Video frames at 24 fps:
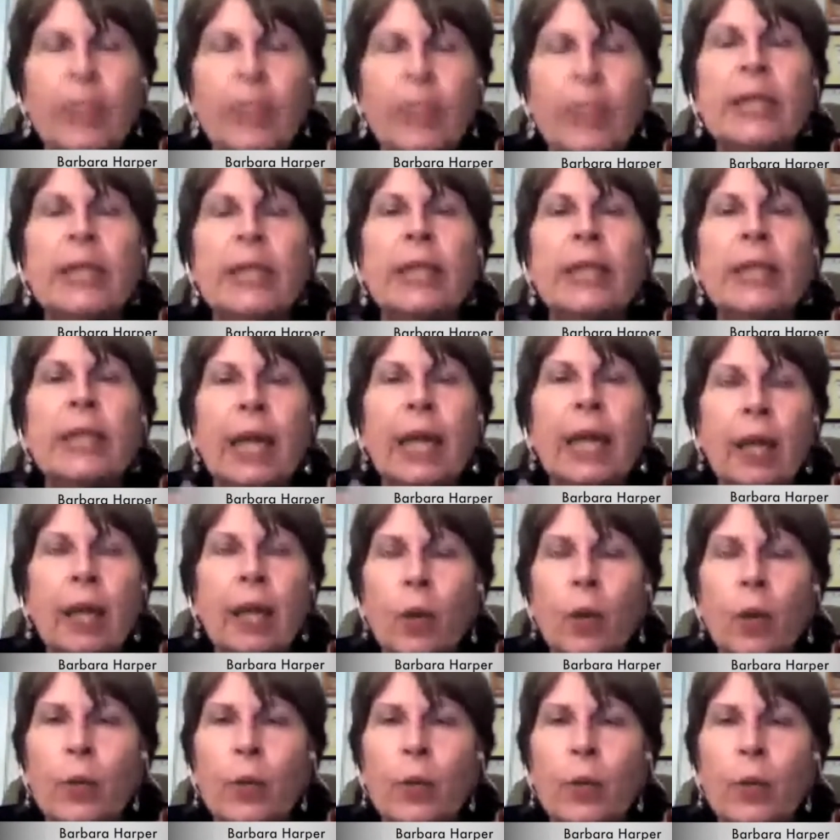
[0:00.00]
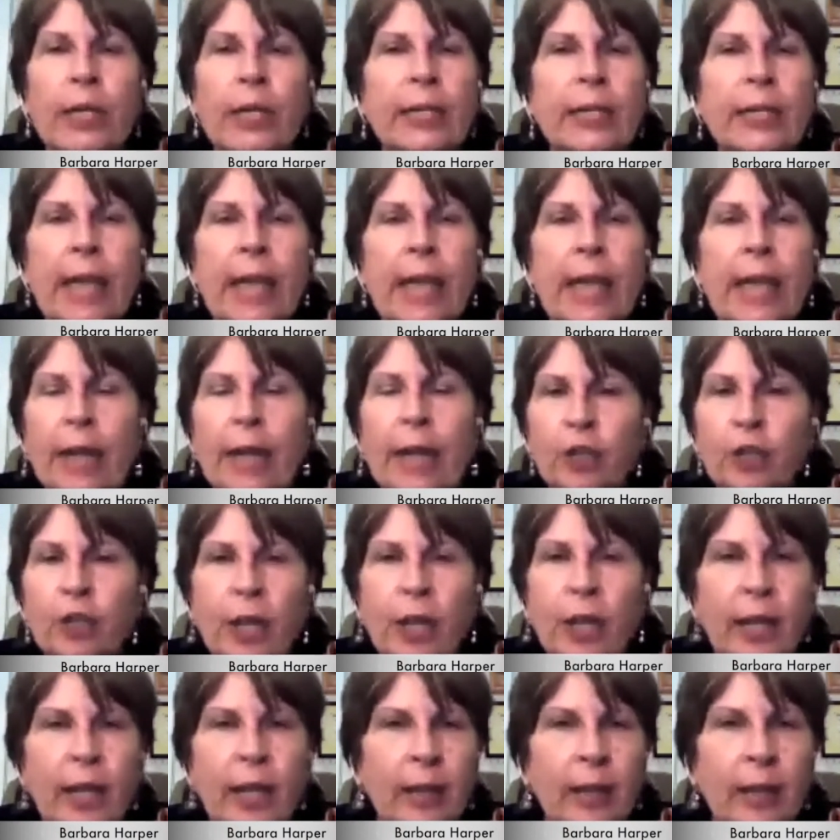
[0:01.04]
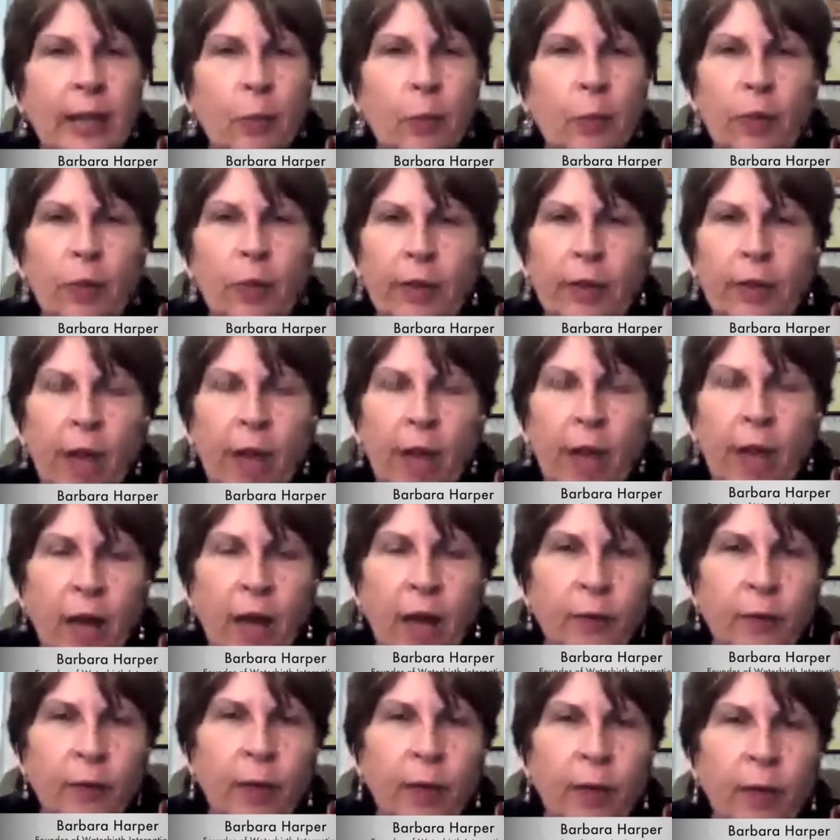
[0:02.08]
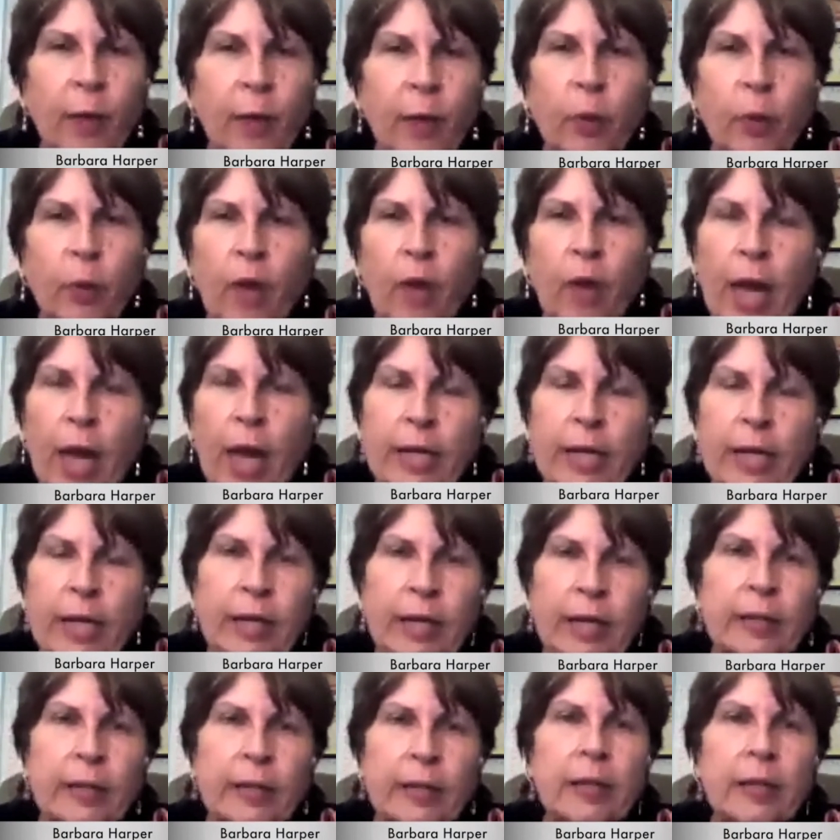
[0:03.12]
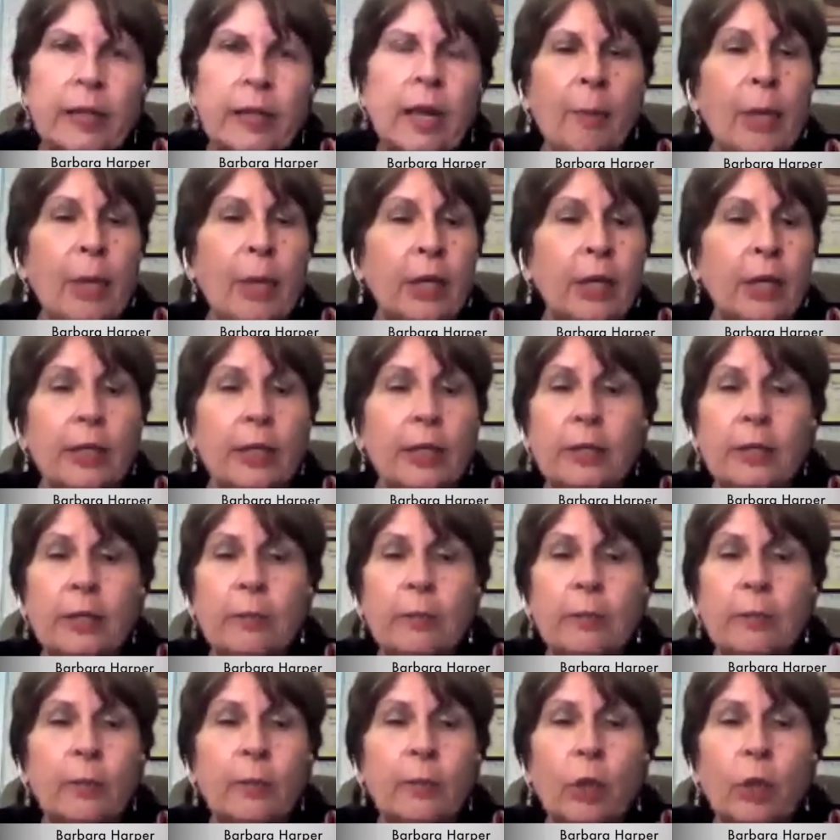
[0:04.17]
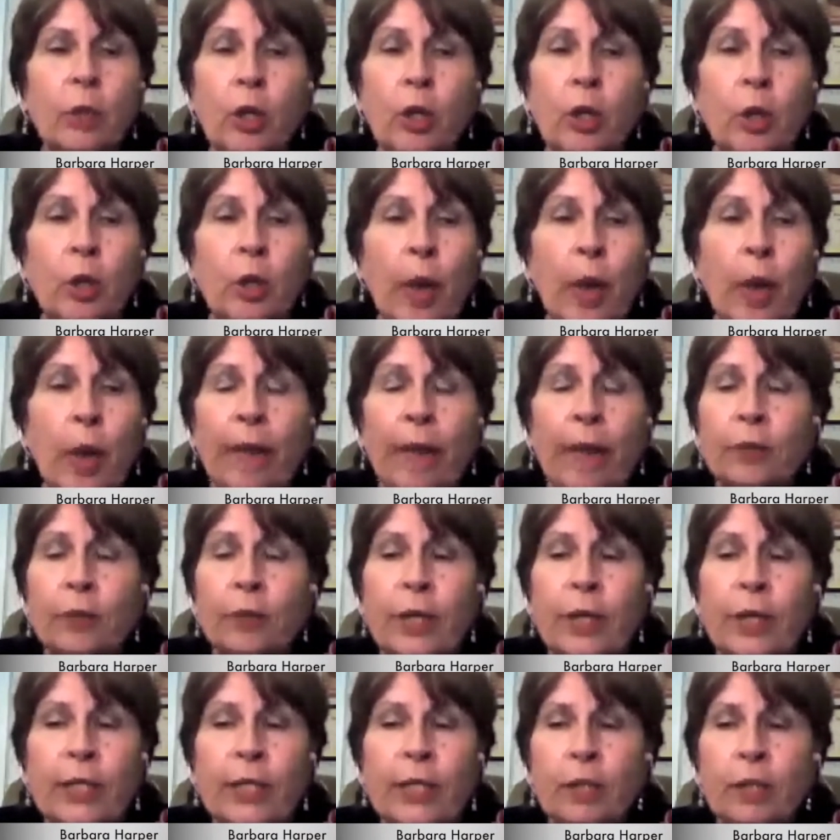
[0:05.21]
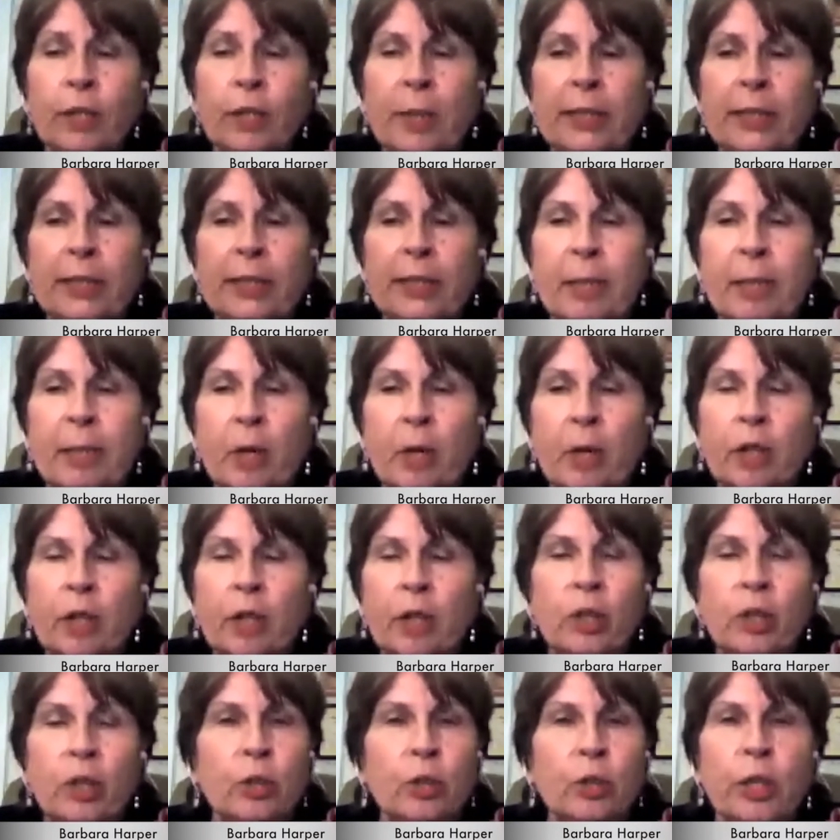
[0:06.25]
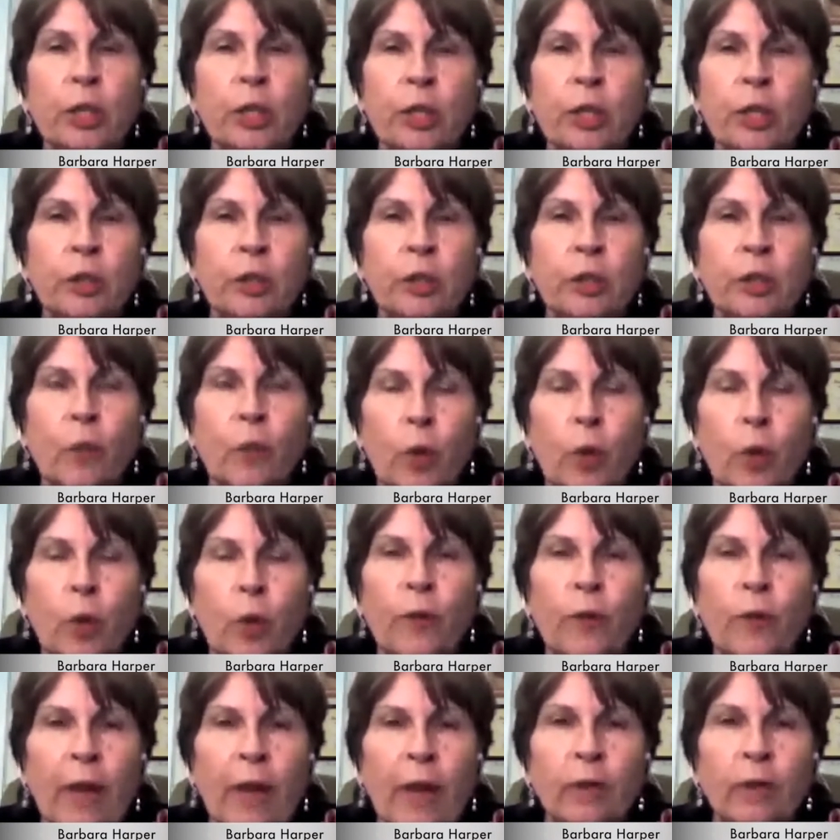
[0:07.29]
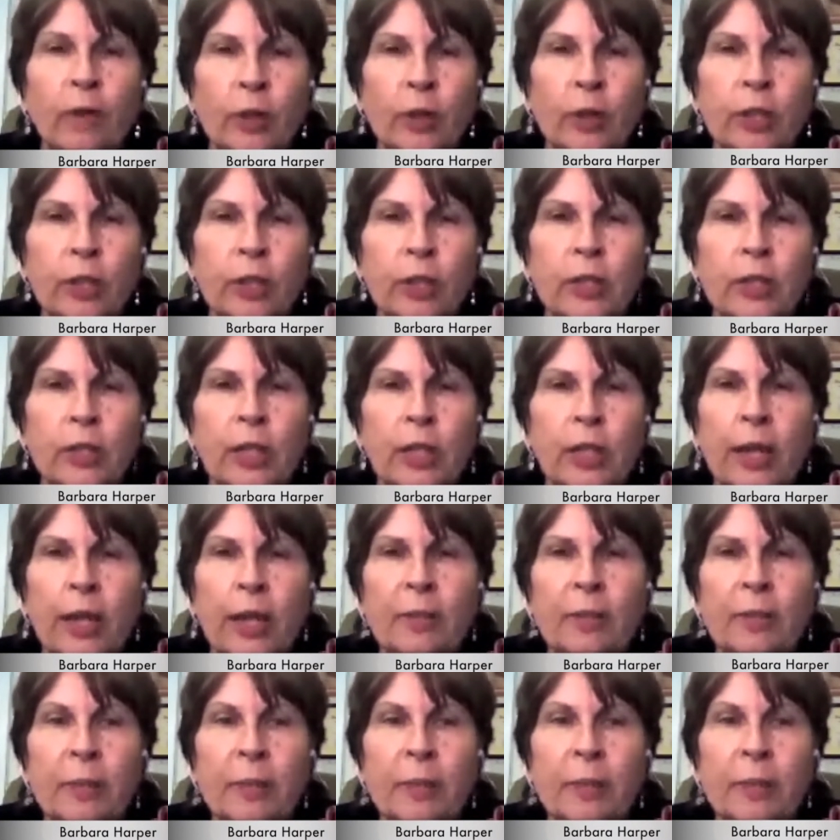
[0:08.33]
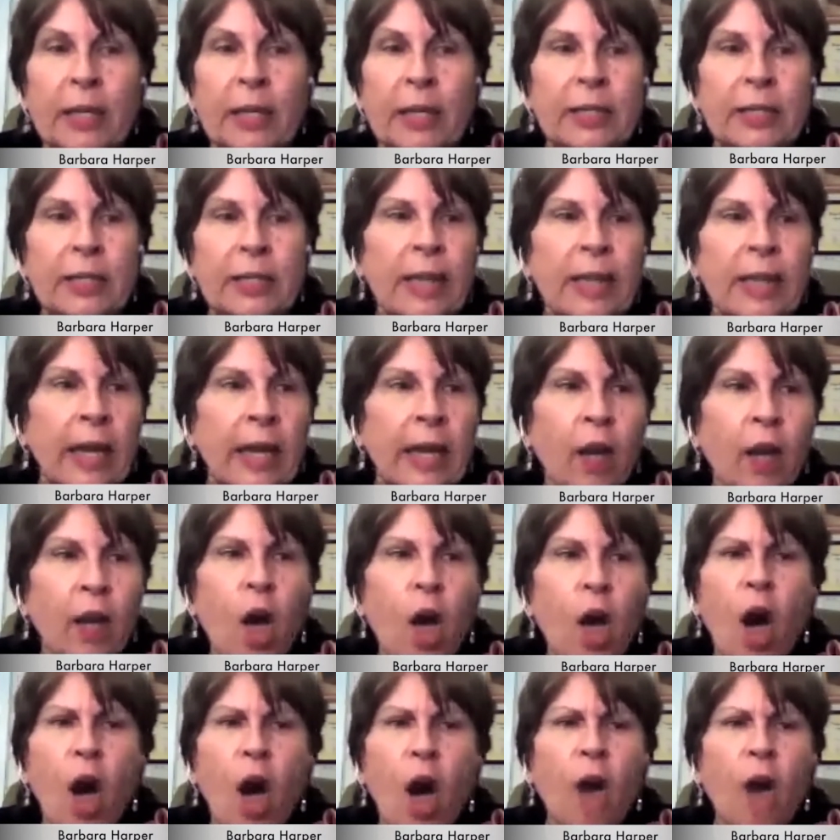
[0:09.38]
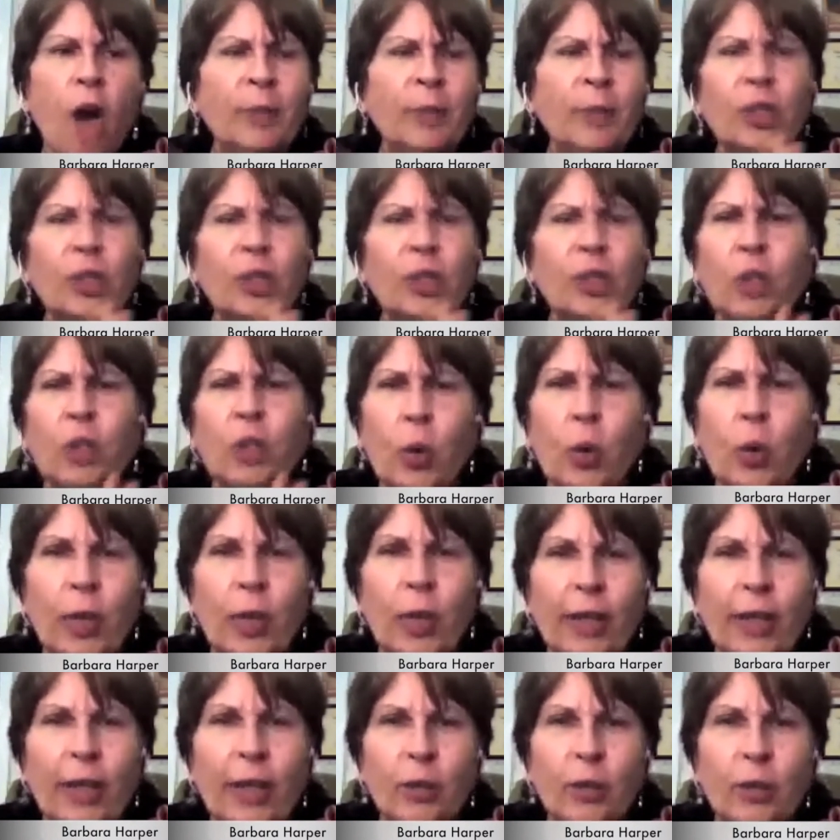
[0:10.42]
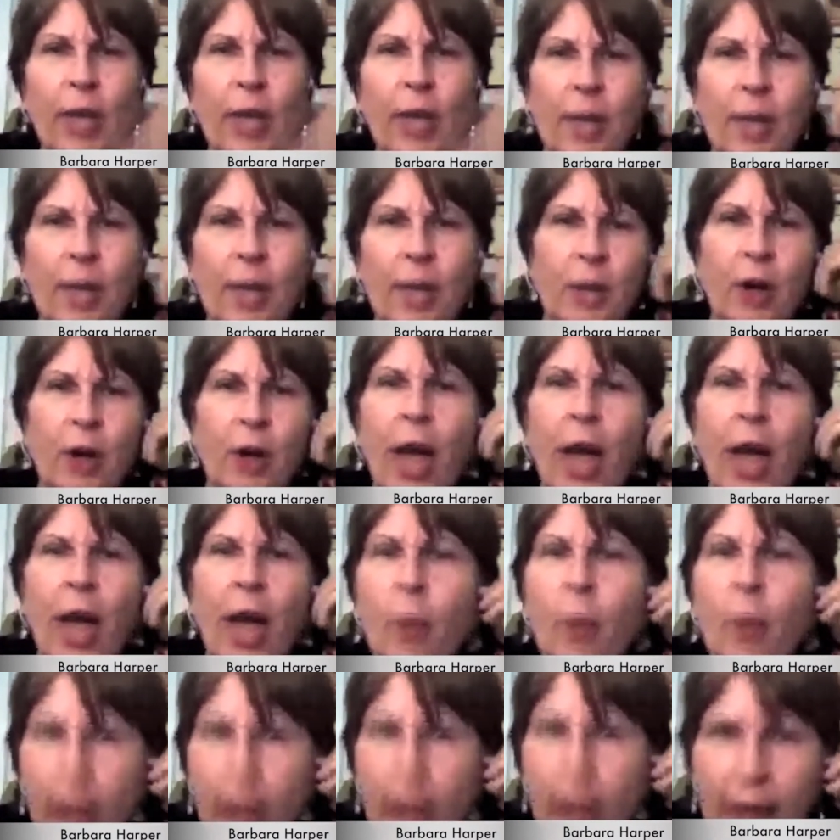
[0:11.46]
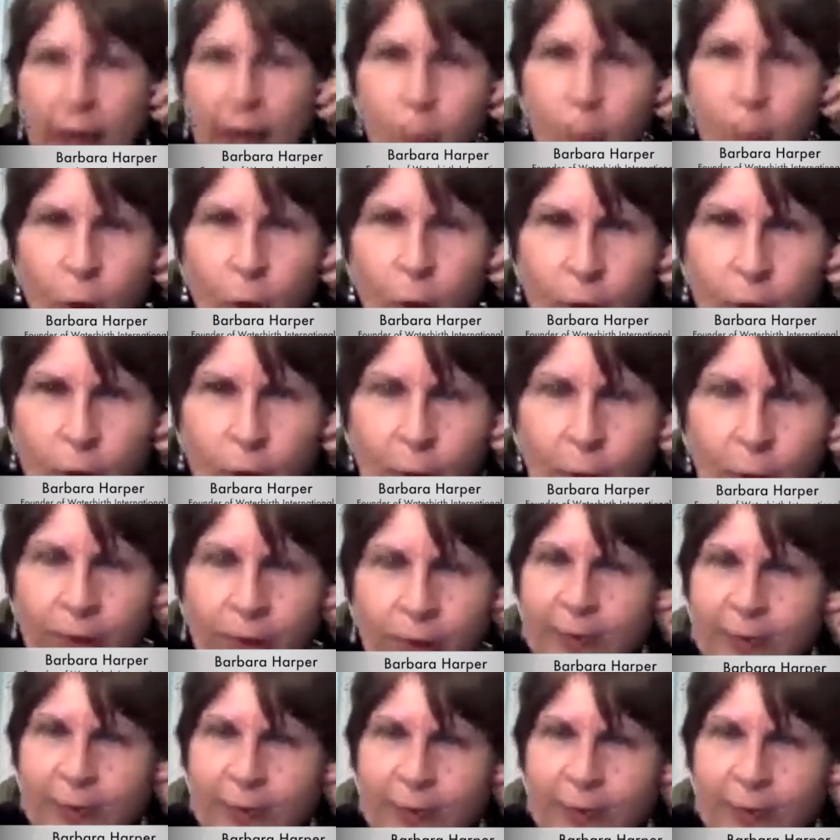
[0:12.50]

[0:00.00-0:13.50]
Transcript: we need to, we need to educate them with love and with kindness, because after I teach my seminars, usually there's 4 or 5 nurses that come to me and say, I'm so glad you came here. I want to have a water birth.